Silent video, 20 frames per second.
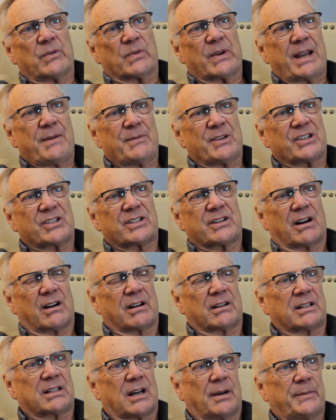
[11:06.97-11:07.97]
Raymond
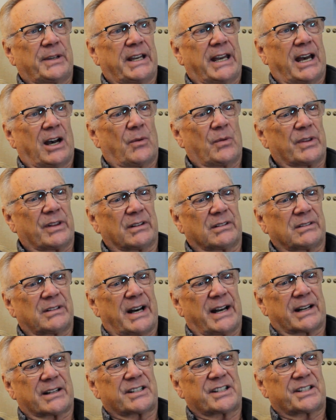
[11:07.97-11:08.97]
started coming out with a lot of